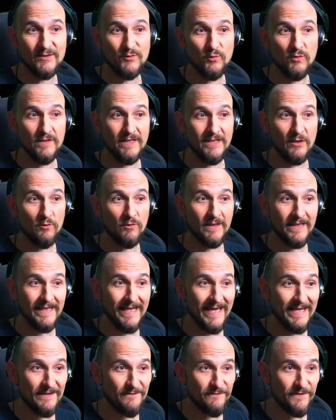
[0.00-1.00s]
on. And
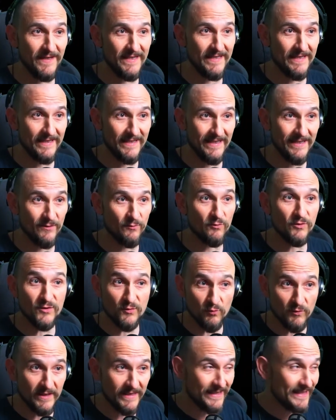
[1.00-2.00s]
so it does go on, at
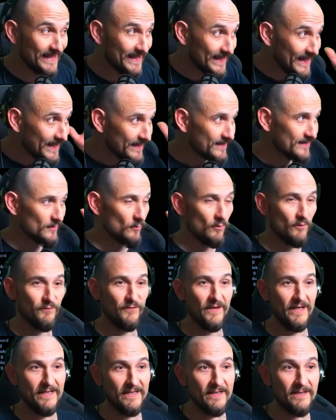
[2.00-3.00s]
least already on 2
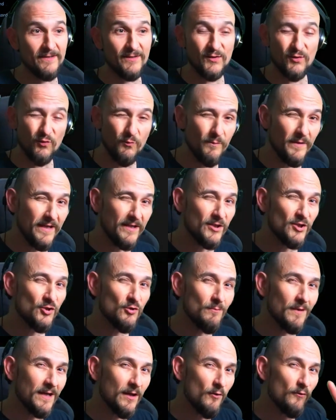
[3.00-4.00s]
aromatics.
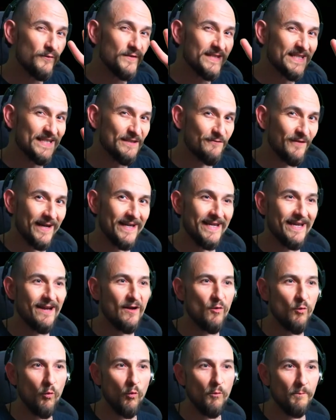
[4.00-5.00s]
The feed mix should be
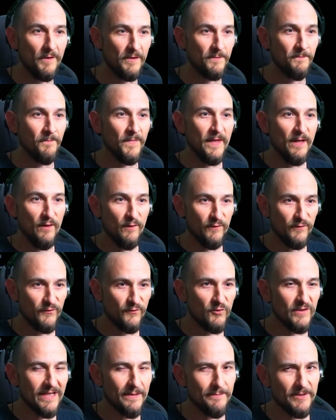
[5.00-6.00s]
clear by now,
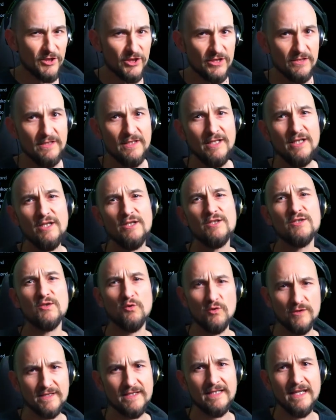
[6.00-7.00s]
right? Whoever has
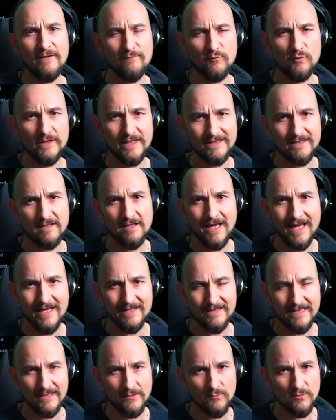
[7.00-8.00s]
seen the last
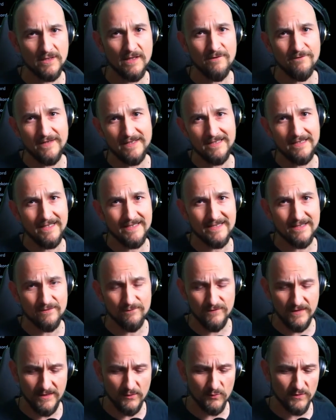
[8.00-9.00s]
videos here for
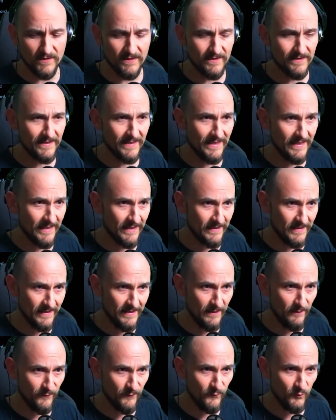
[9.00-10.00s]
carp fishing
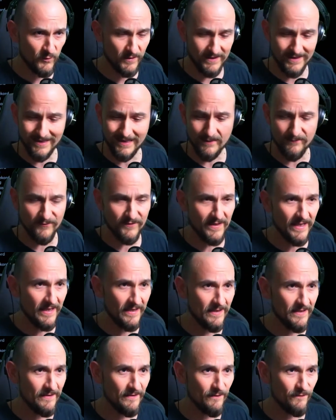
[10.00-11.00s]
knows very well
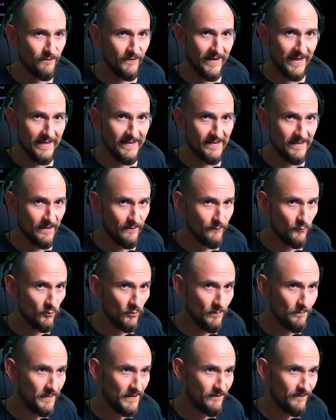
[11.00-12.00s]
with which feed mix
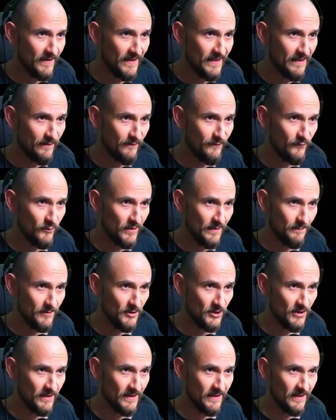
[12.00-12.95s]
I'm working right now.